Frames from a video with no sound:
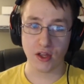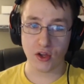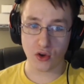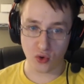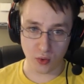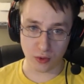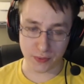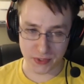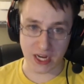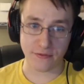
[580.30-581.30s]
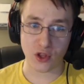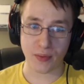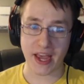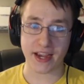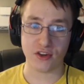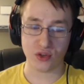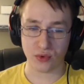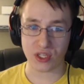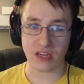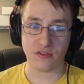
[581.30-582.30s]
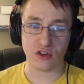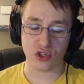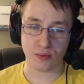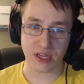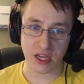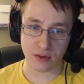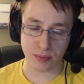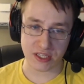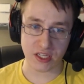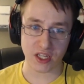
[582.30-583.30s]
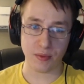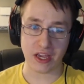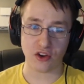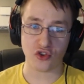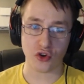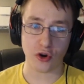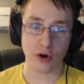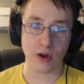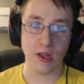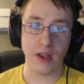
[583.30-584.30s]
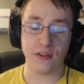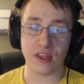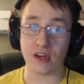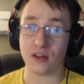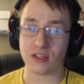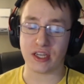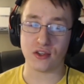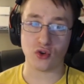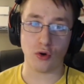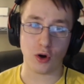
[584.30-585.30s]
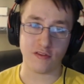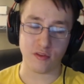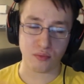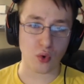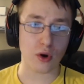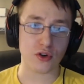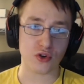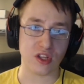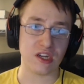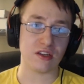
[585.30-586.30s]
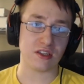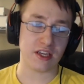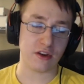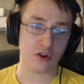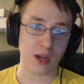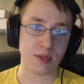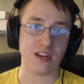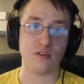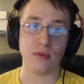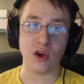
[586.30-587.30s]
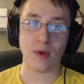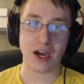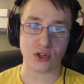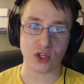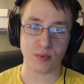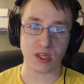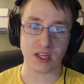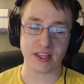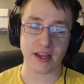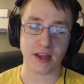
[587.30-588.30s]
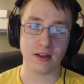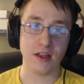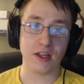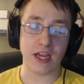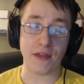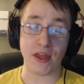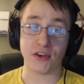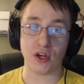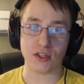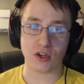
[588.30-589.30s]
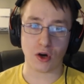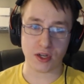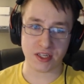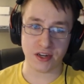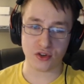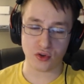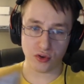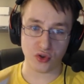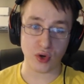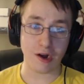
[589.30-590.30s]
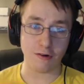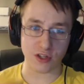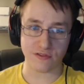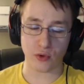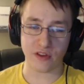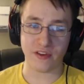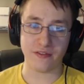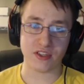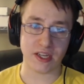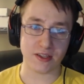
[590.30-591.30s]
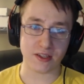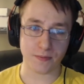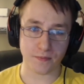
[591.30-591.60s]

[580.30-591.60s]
who will sign for the package and receive it, just basically making sure that it doesn't get stolen off of a porch, or that it doesn't get grabbed out of a mailbox or something like that. And that does cost an additional $2.45.